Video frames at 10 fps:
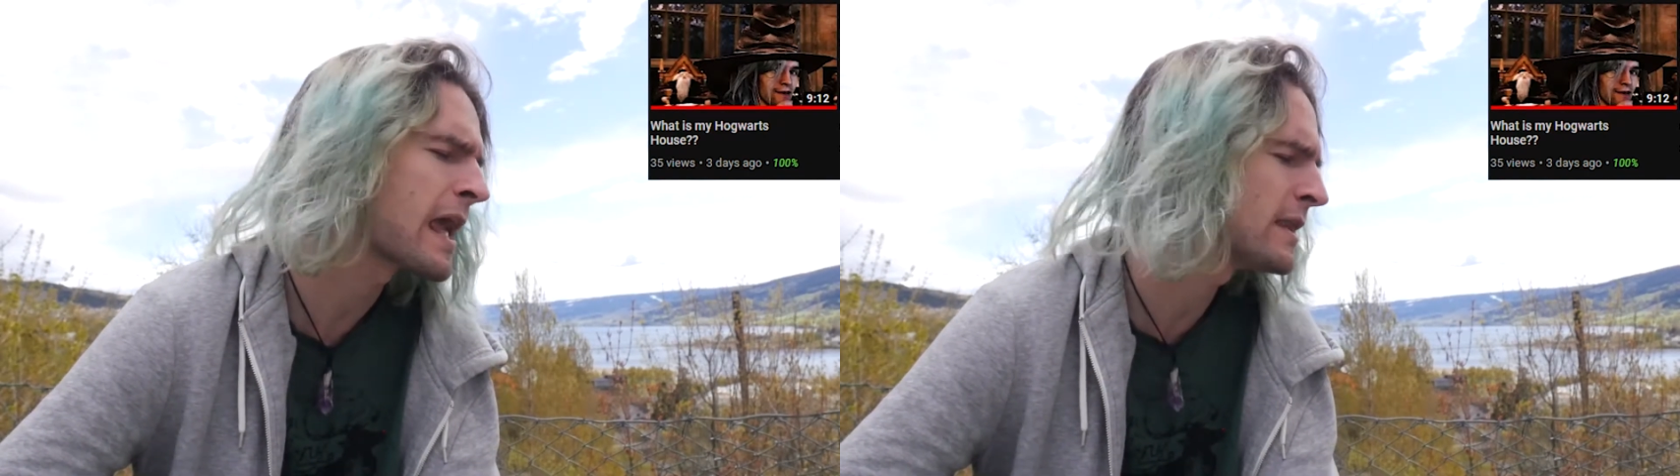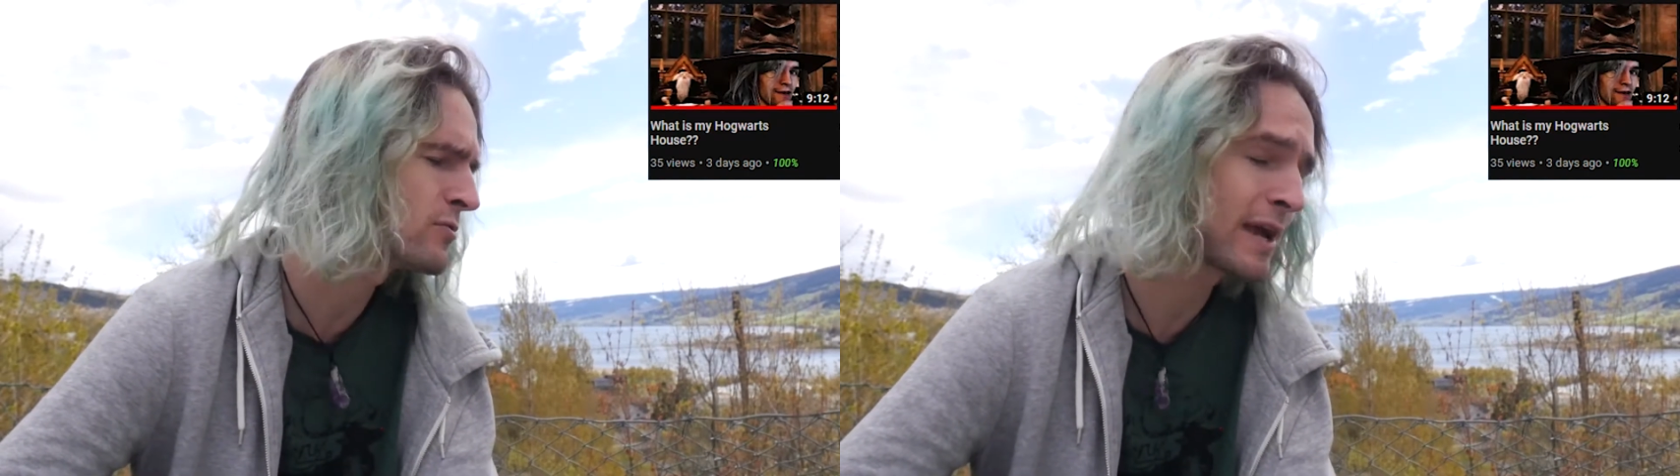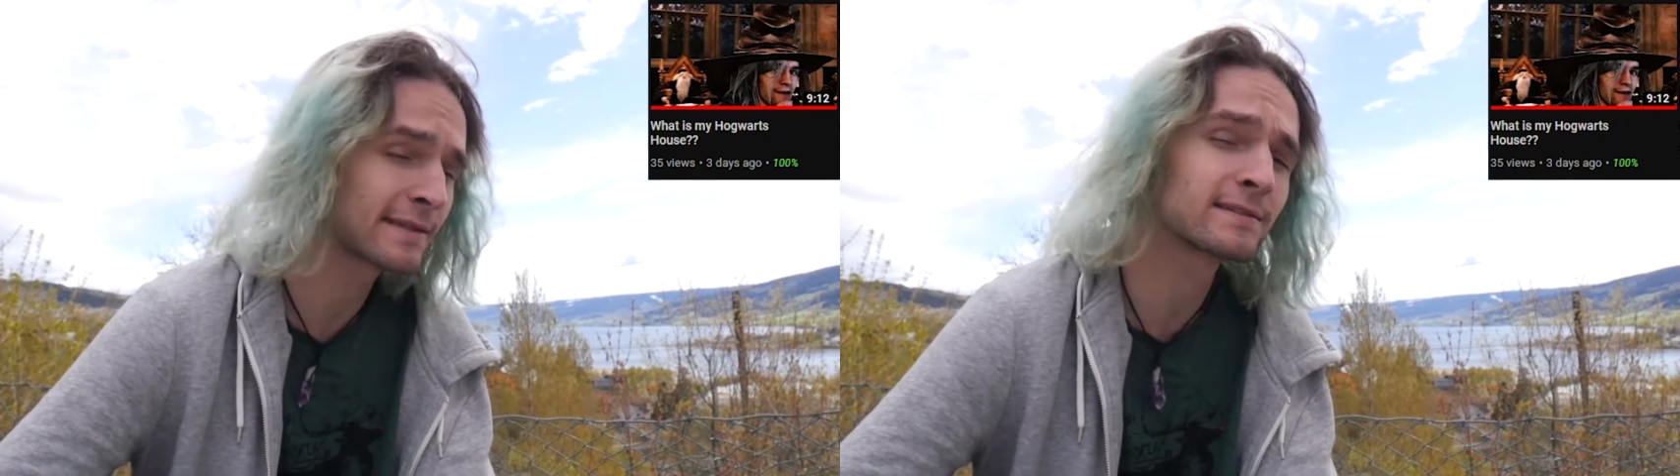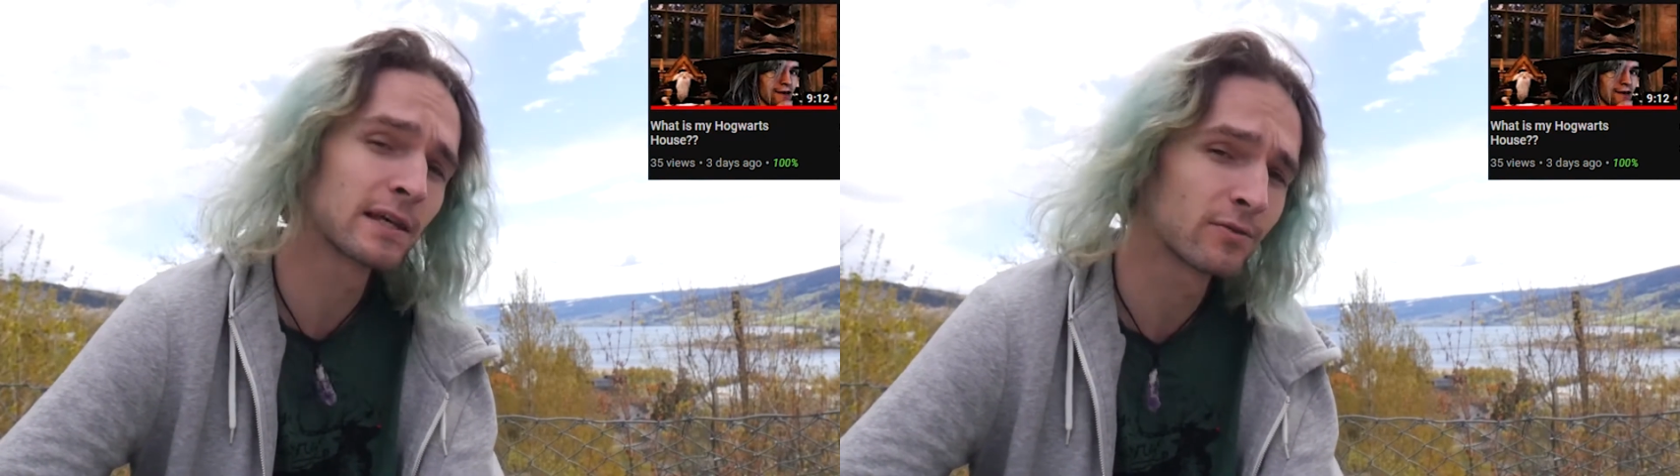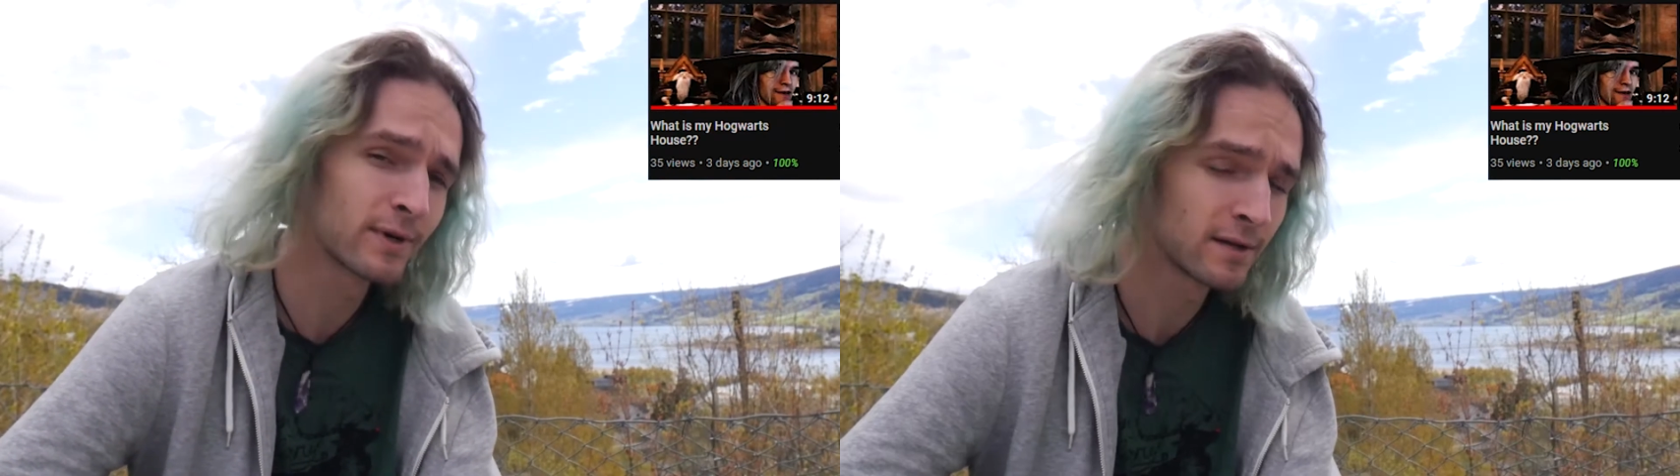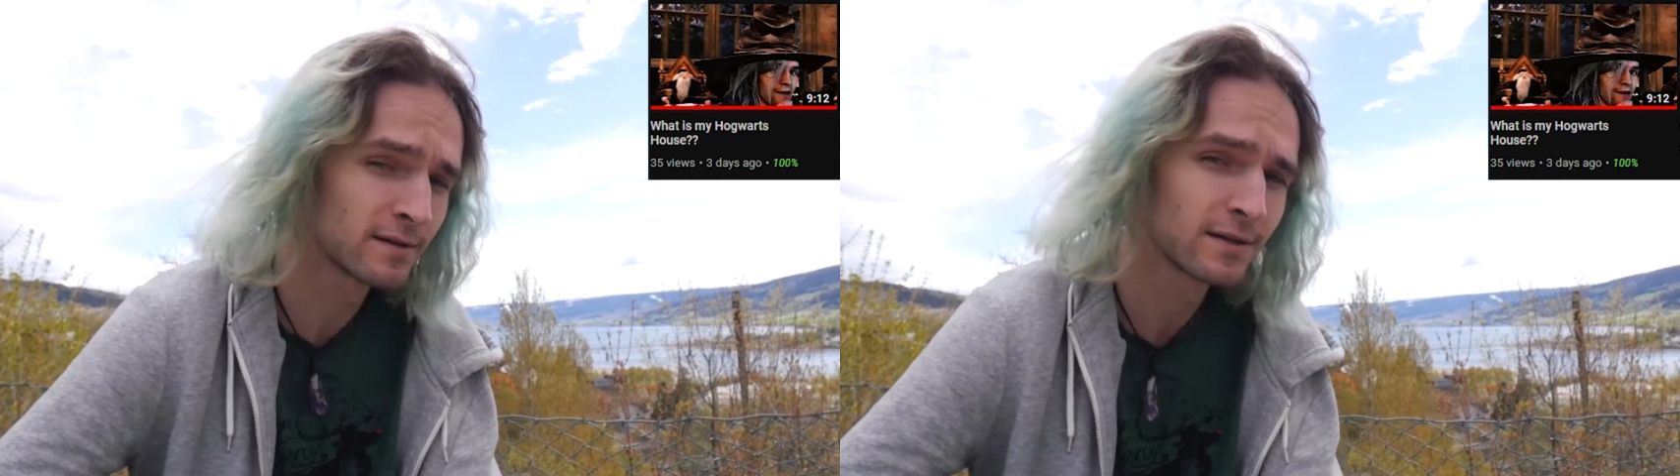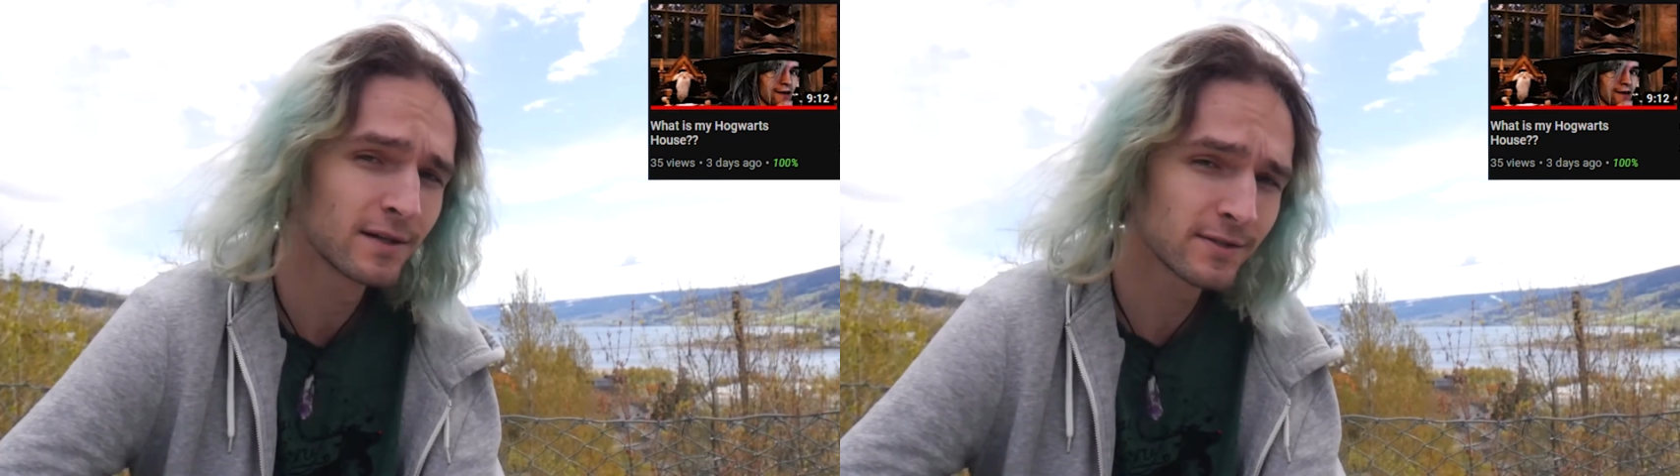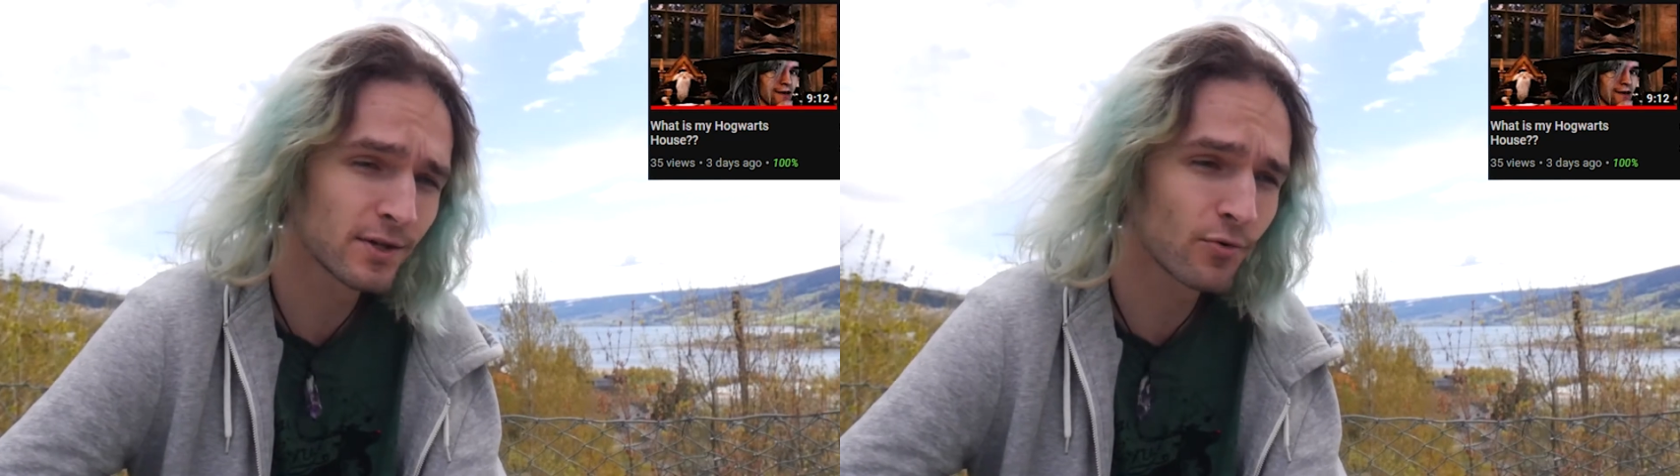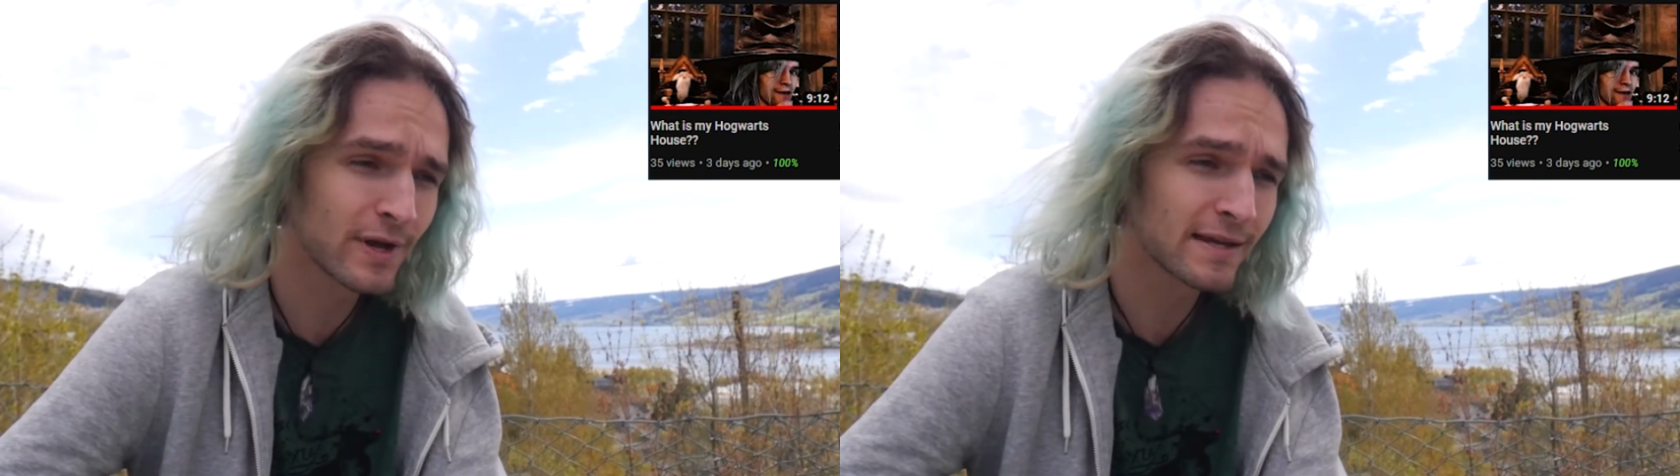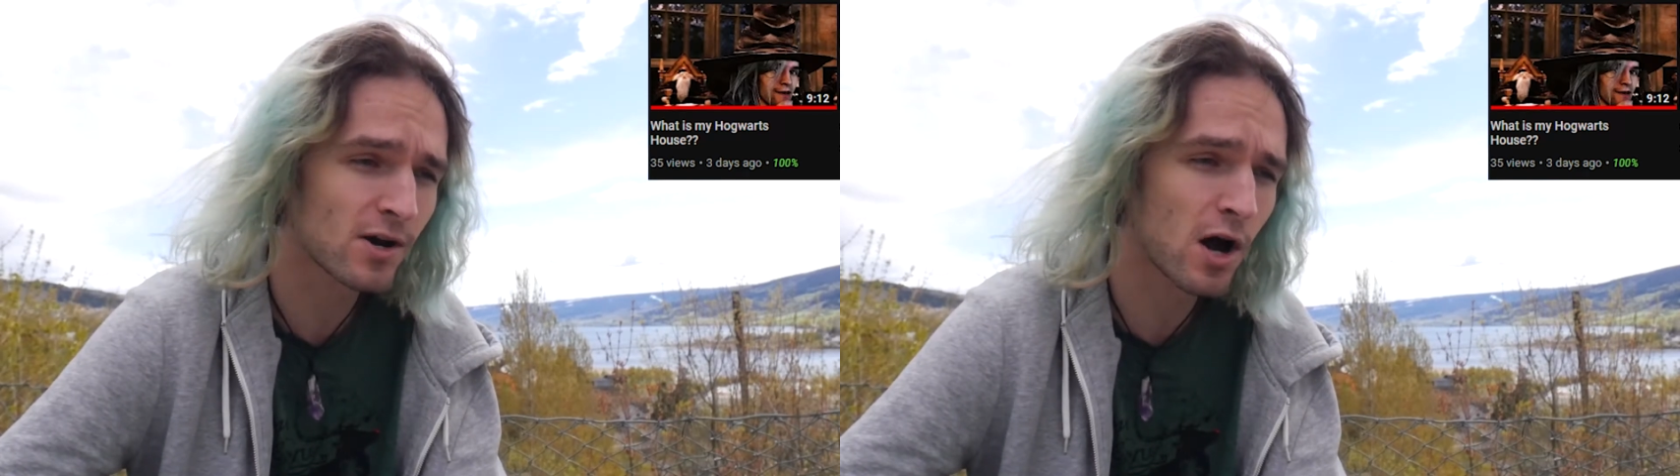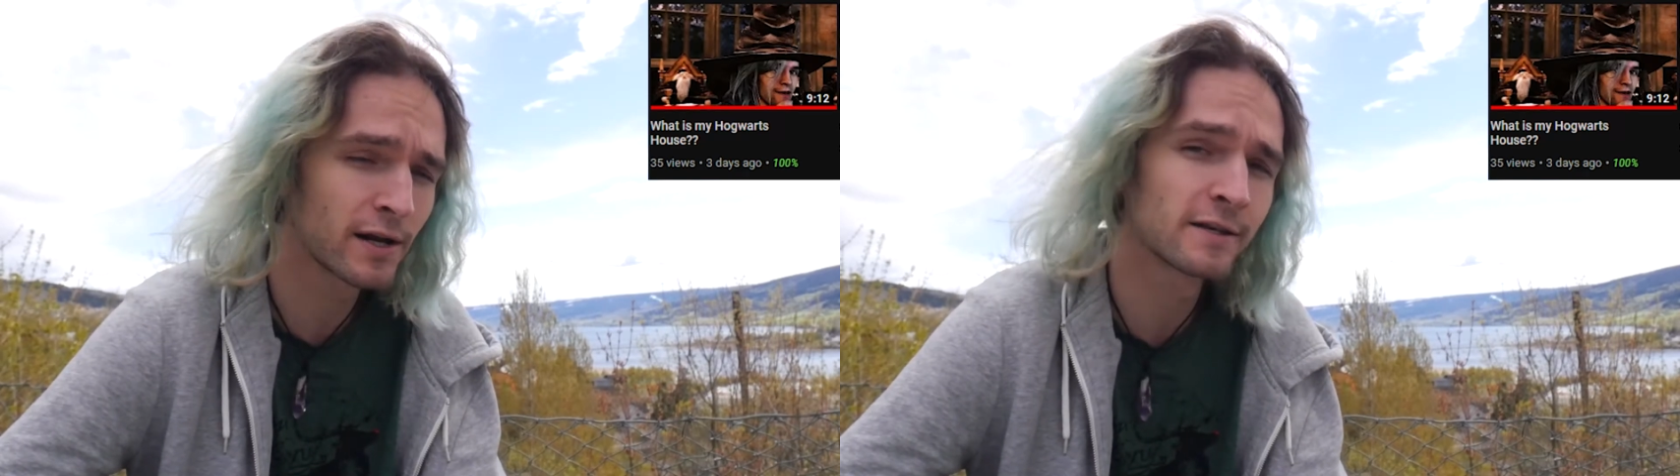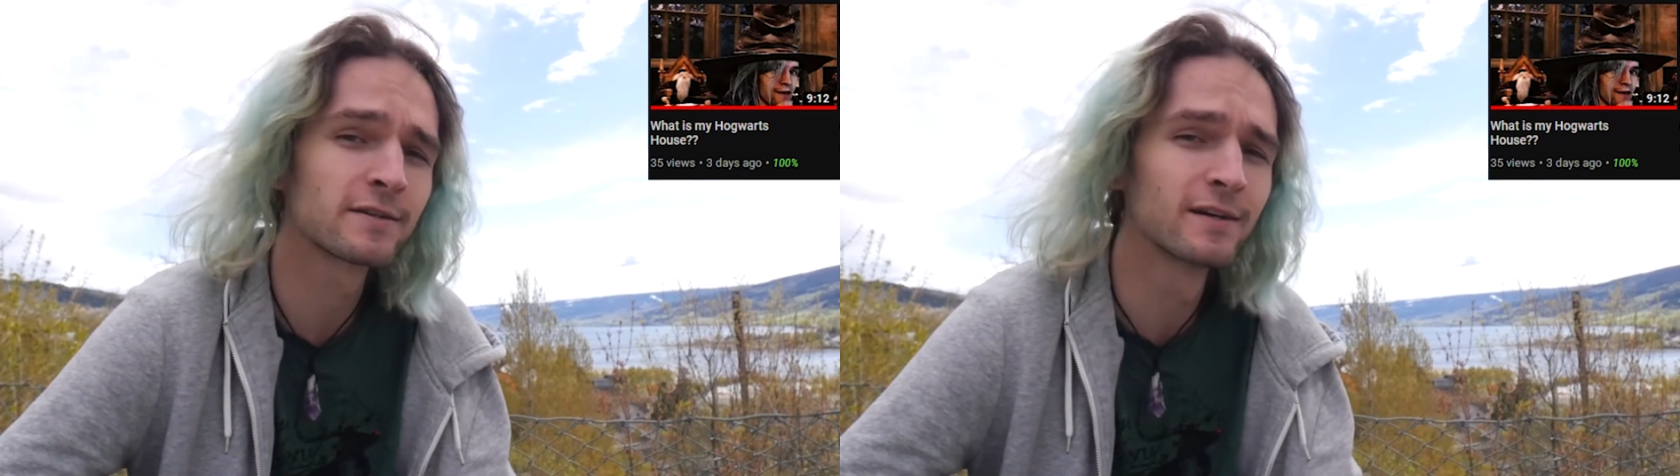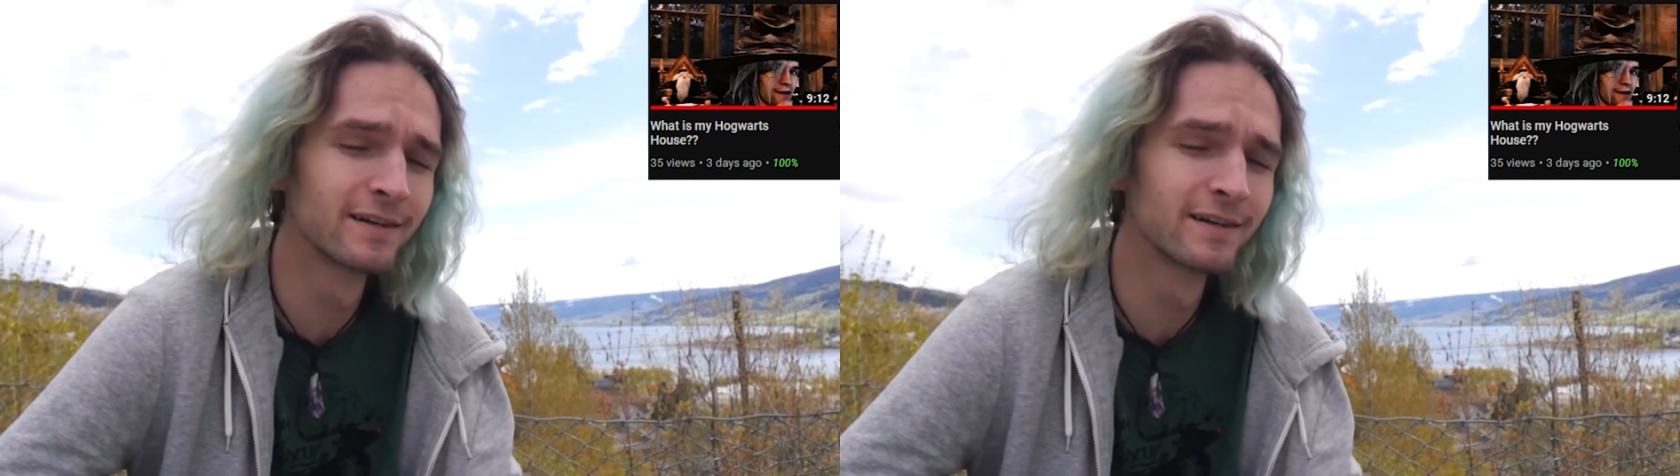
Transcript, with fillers: and you get Slytherin. So get on it.